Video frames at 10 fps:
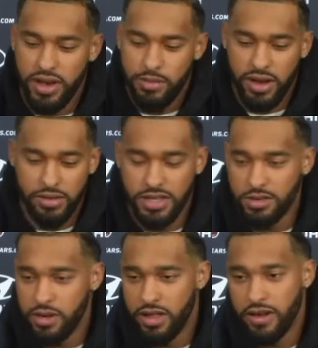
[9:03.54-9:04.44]
They may have just
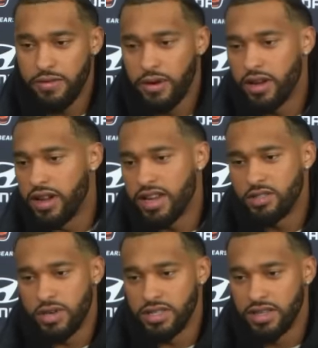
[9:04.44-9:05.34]
been looking for a good edge
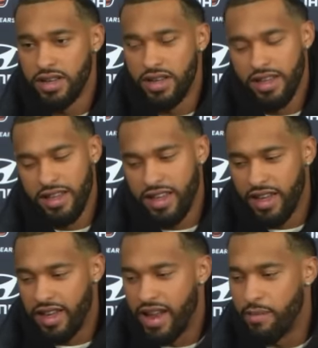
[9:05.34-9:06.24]
rusher.
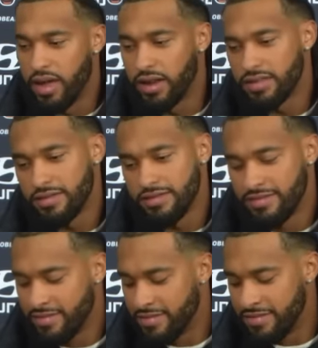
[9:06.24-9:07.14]
And I made it,
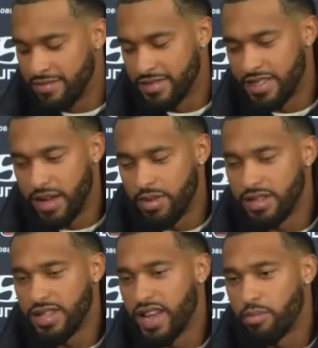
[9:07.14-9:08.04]
stepped
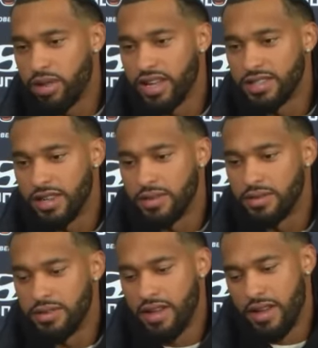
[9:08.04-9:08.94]
into that place. So,
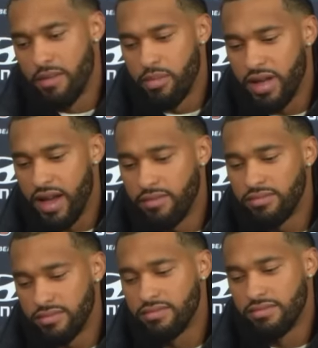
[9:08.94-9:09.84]
but yeah,
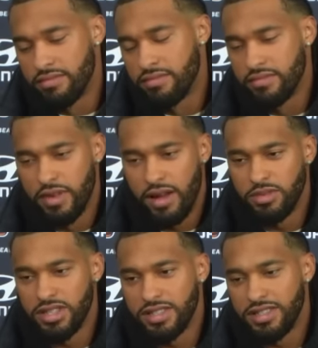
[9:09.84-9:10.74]
I'm
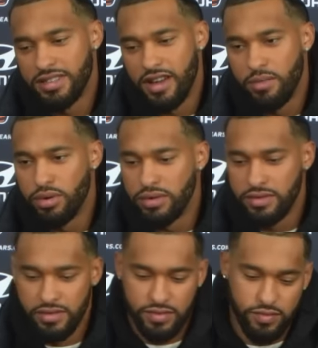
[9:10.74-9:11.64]
just humble
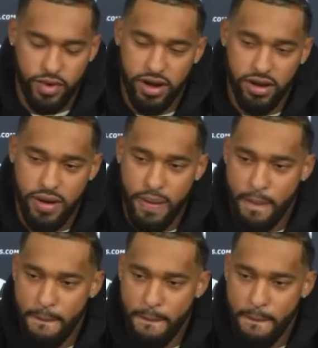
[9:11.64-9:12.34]
and ready to go.